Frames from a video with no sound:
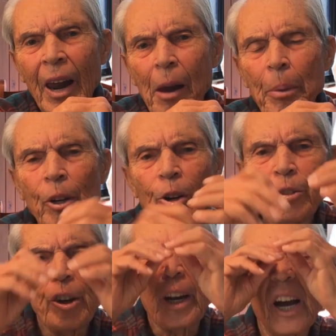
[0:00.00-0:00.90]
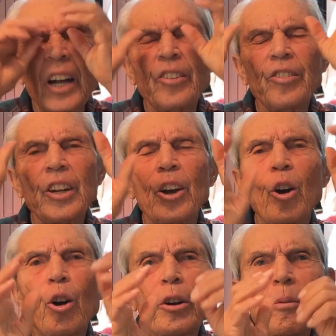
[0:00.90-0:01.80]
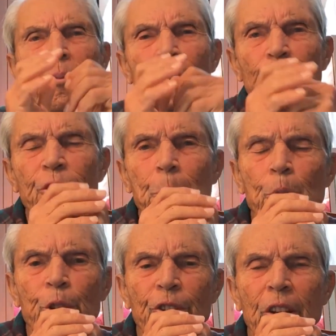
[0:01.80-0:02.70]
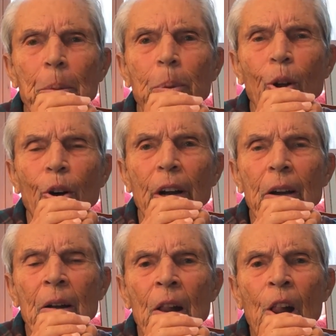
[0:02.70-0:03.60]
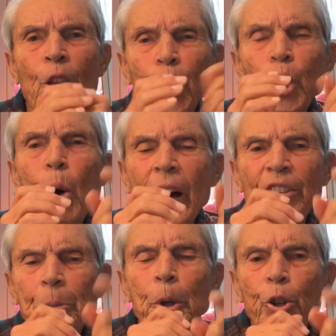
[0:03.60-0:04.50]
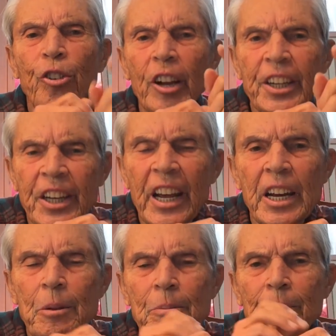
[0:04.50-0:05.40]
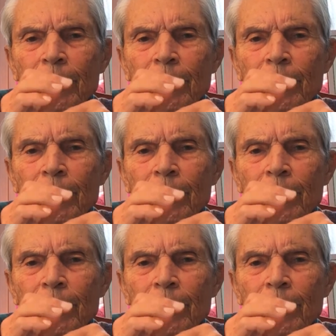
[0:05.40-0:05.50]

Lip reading: And because you can't see God, you're spiritually blind, you are spiritually dead.